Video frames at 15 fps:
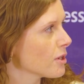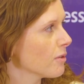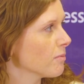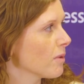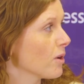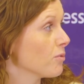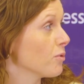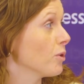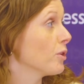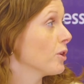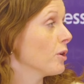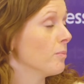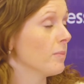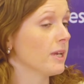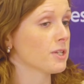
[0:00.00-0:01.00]
A fund
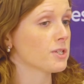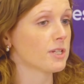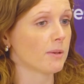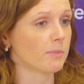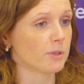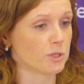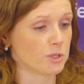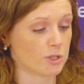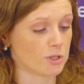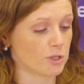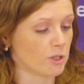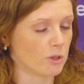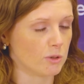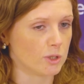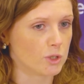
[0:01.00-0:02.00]
can be established as a
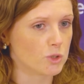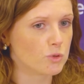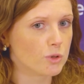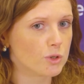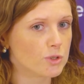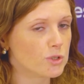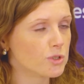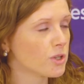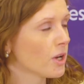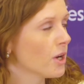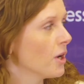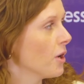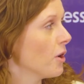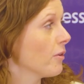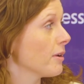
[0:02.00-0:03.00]
unit trust
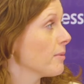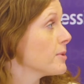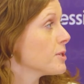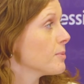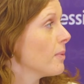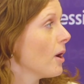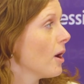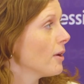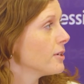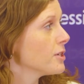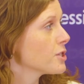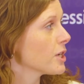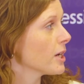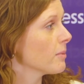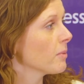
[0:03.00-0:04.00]
or a limited
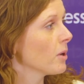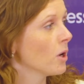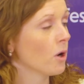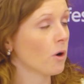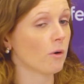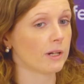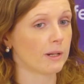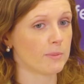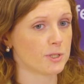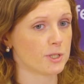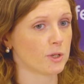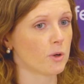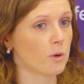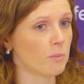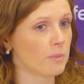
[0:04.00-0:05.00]
partnership or a
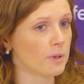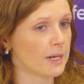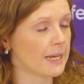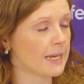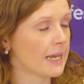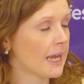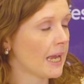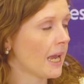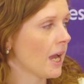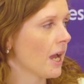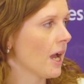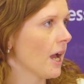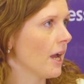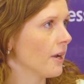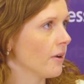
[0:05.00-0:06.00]
limited company,
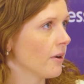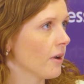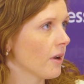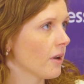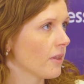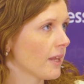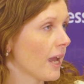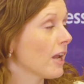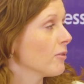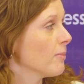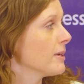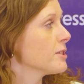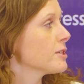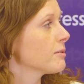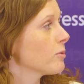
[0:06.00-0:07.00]
and the Isle of
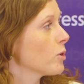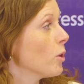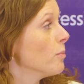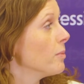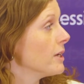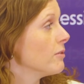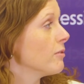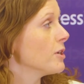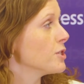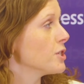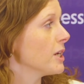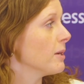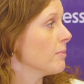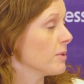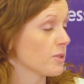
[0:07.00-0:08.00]
Man's company
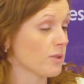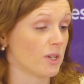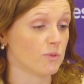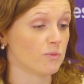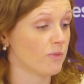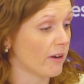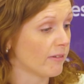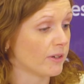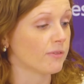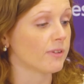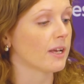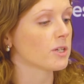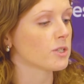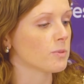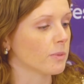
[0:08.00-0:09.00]
regime is very
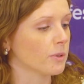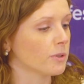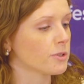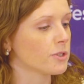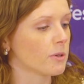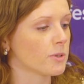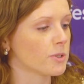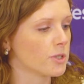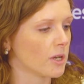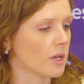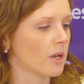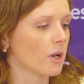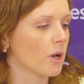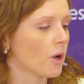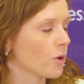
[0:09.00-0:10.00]
flexible, so it's
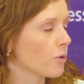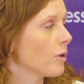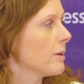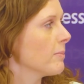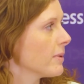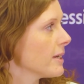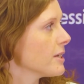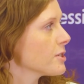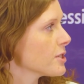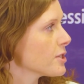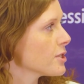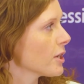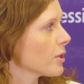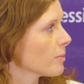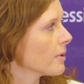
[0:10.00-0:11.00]
a great place to
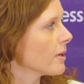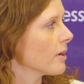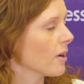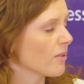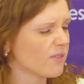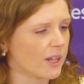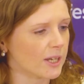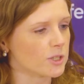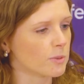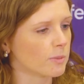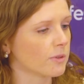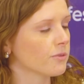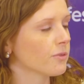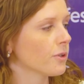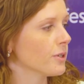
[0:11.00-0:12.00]
set up a
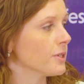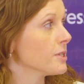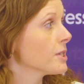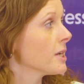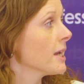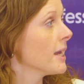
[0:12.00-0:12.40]
flexible fund.